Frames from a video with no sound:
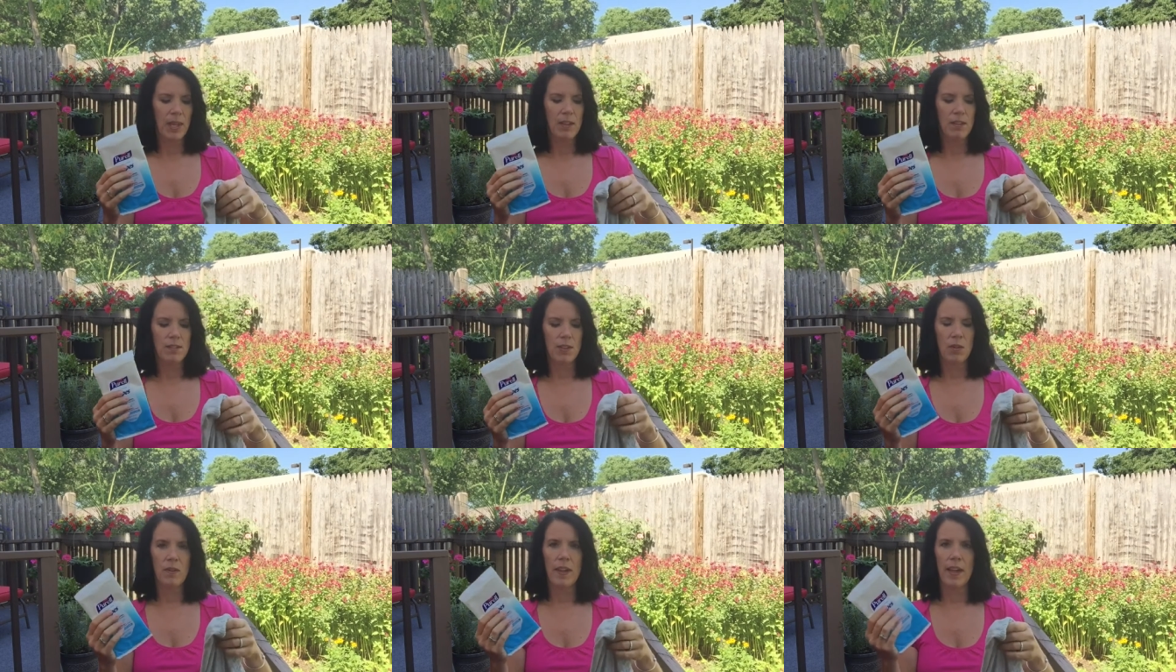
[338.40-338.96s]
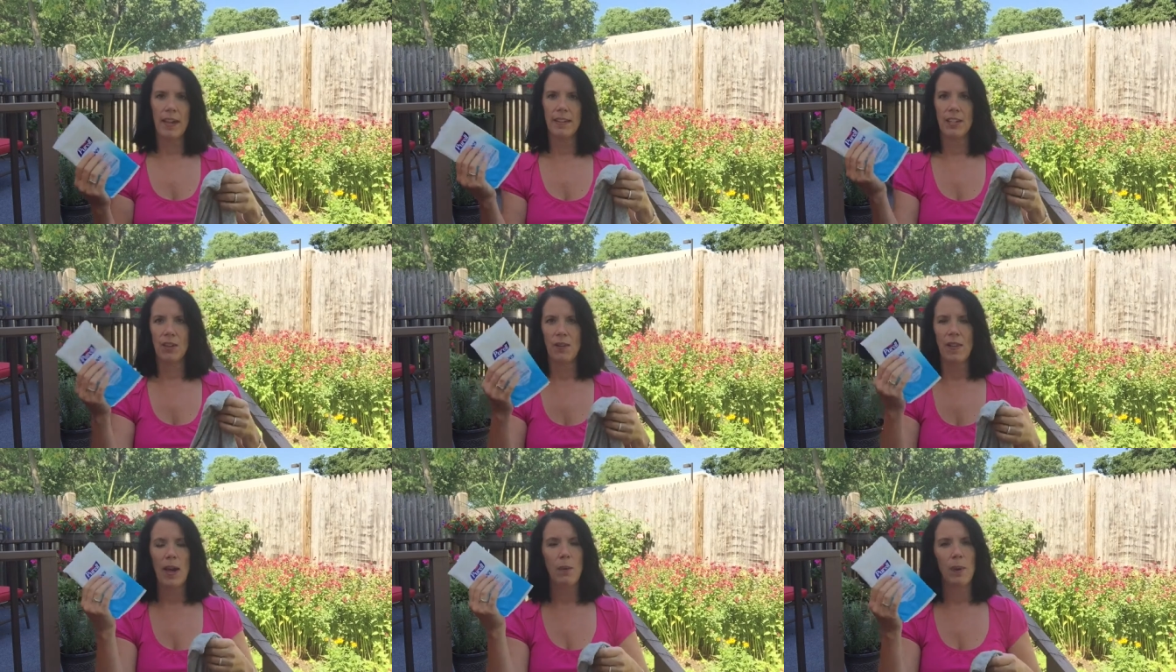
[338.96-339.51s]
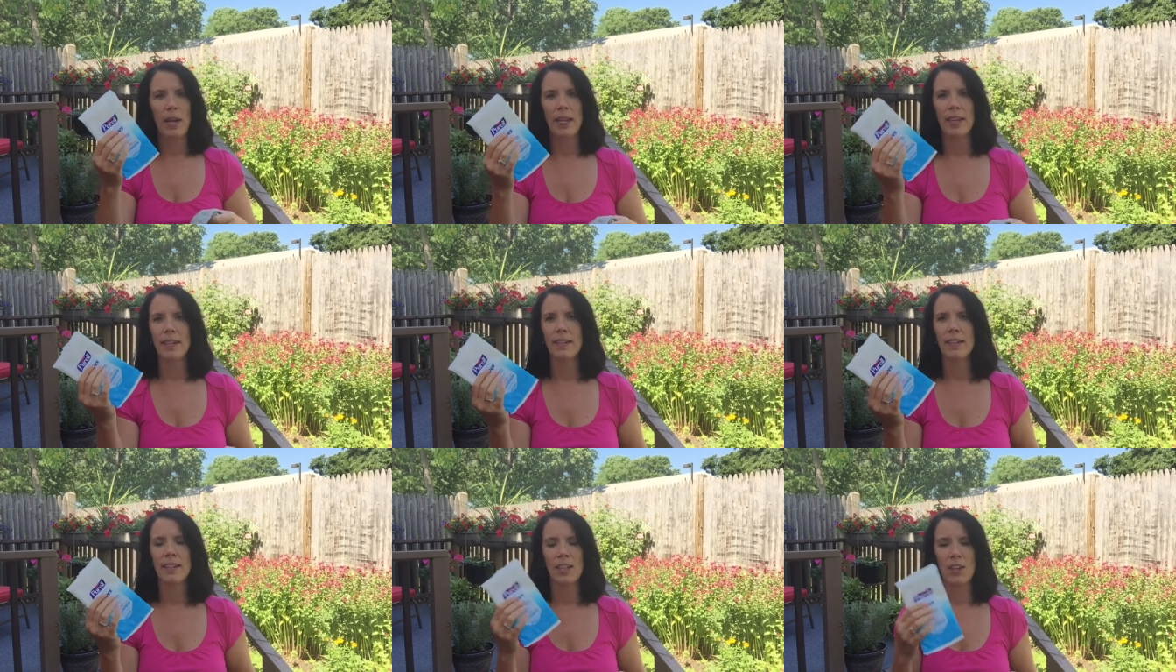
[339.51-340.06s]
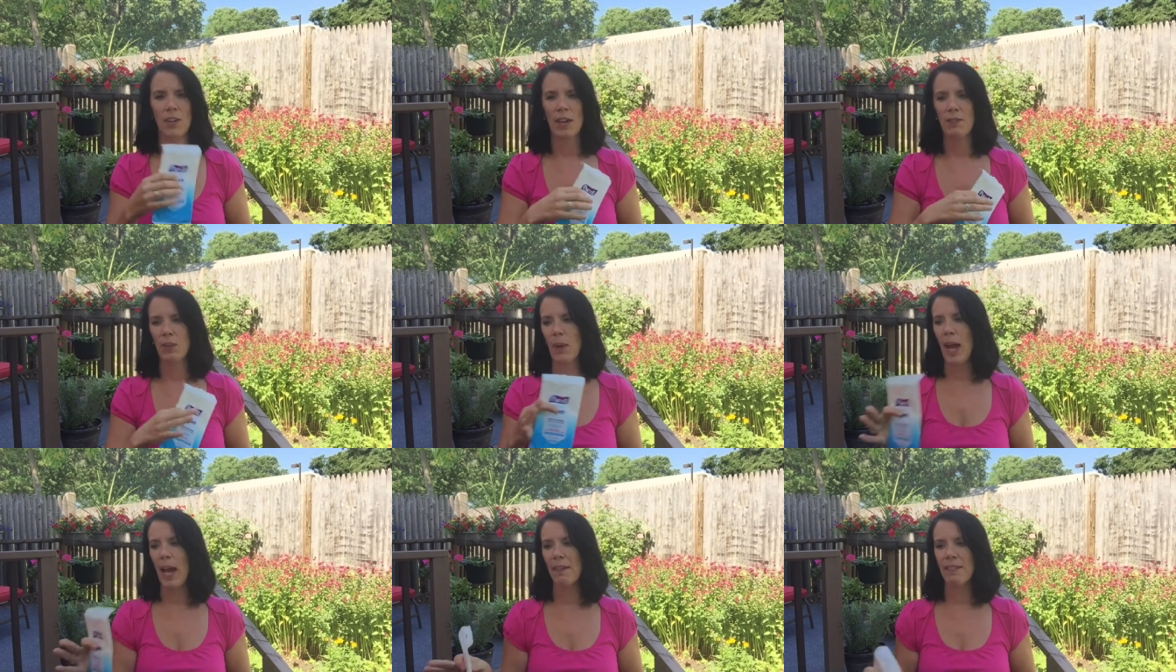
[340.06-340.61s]
so that that way, if
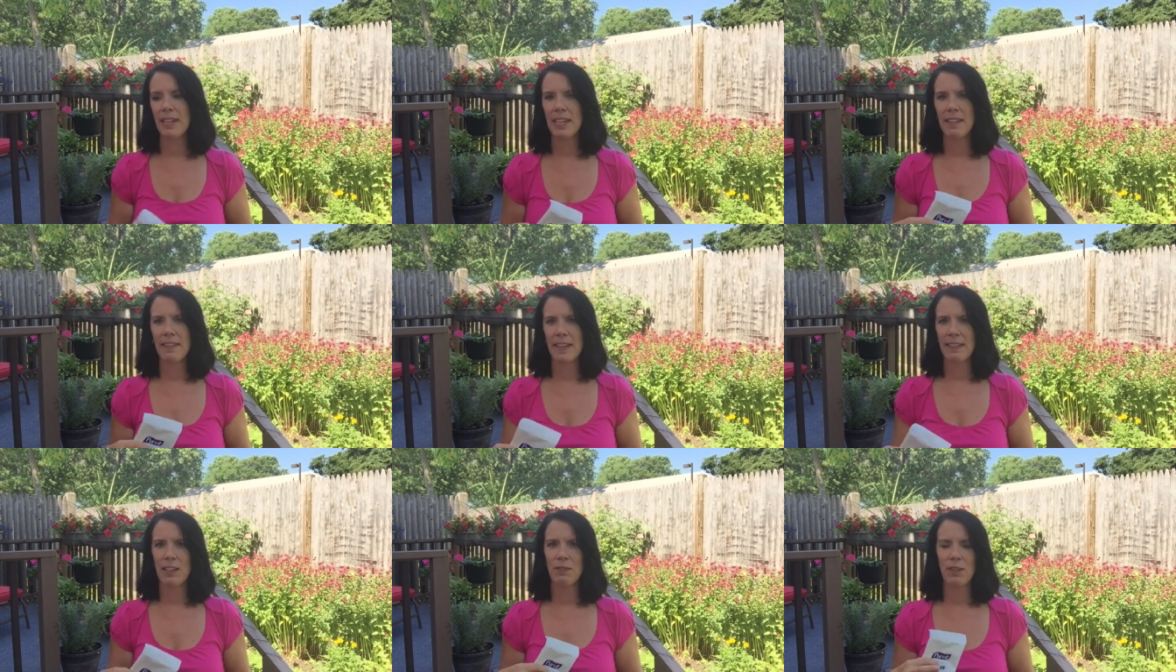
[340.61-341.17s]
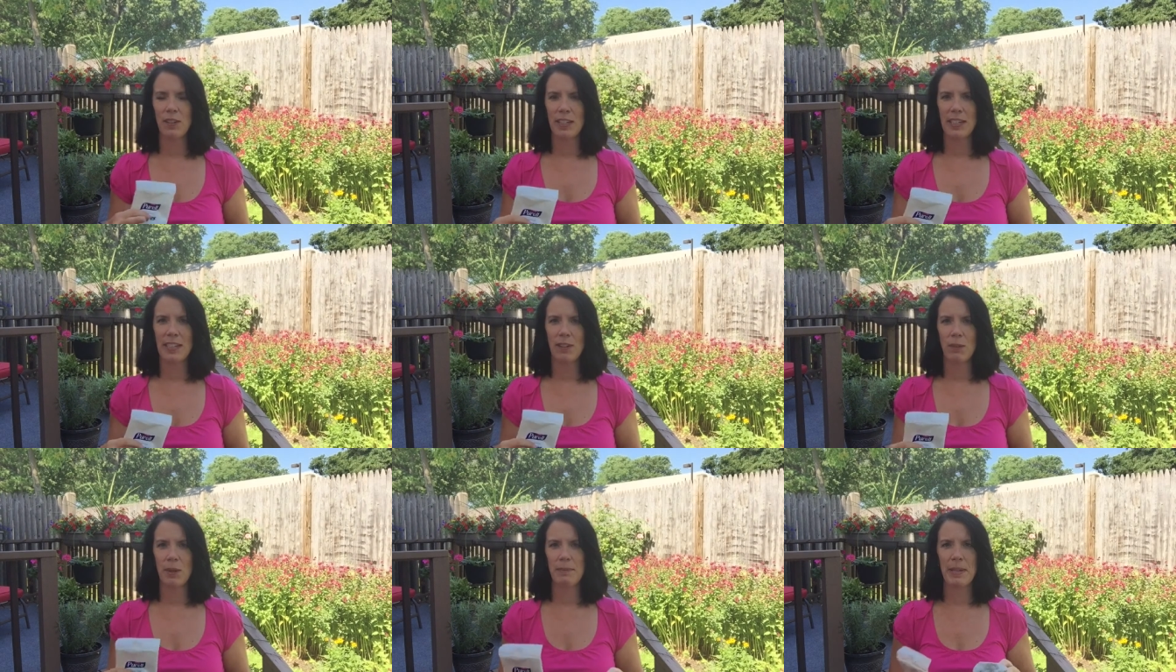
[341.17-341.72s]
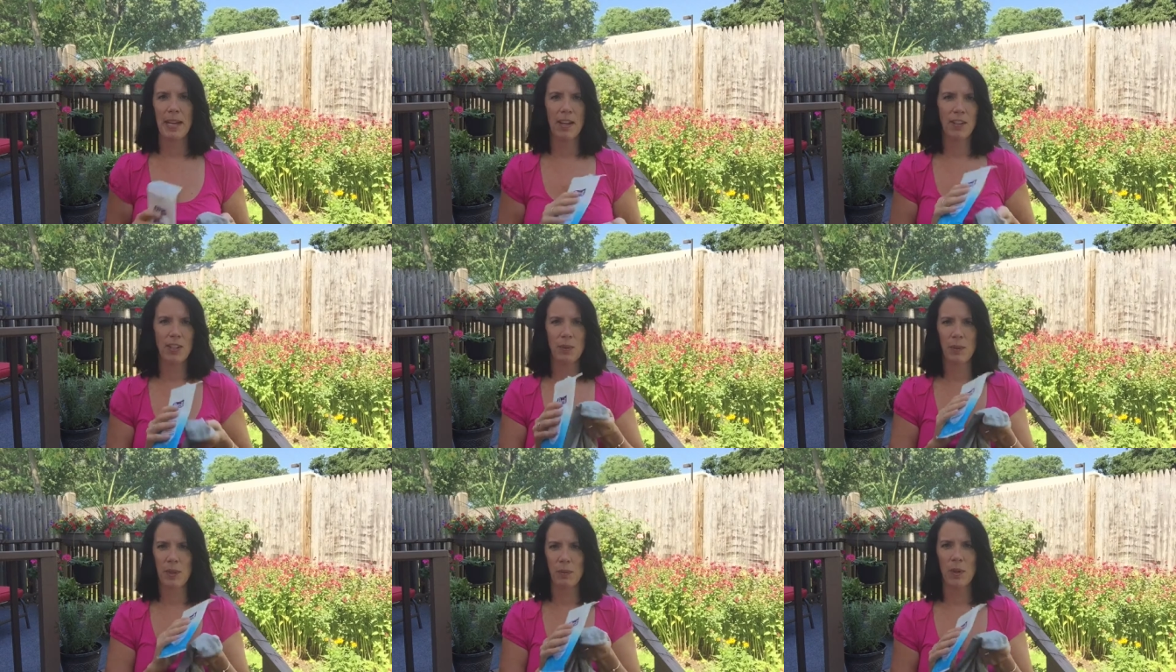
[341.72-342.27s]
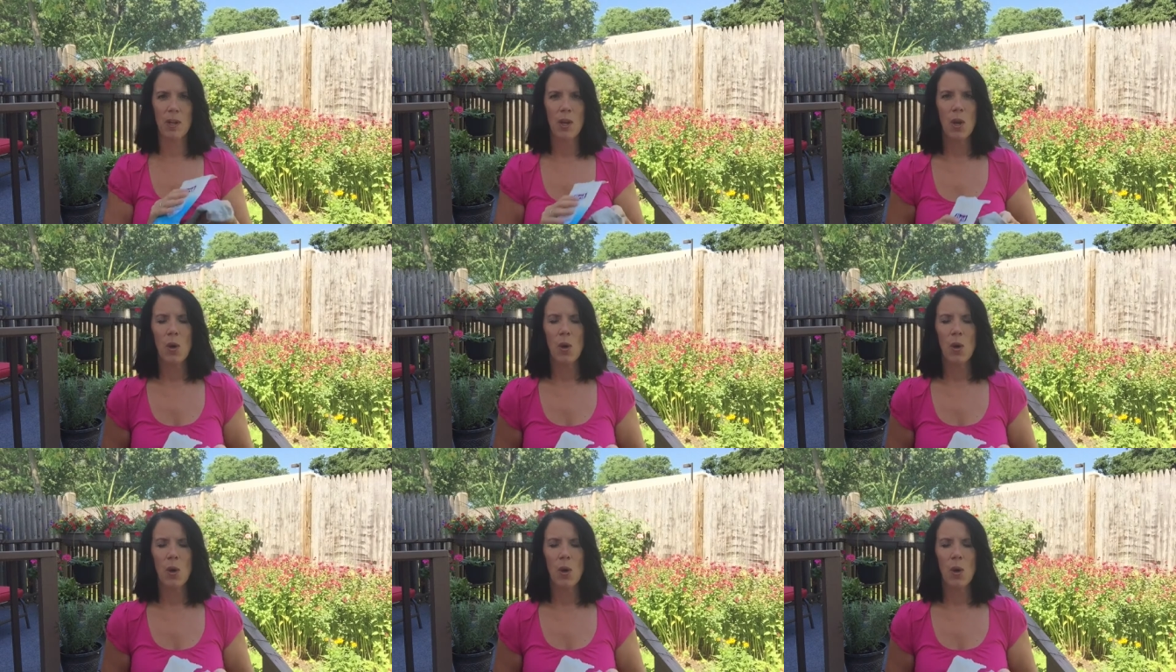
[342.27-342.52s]
you have anything that you feel like you need to wipe down, you want to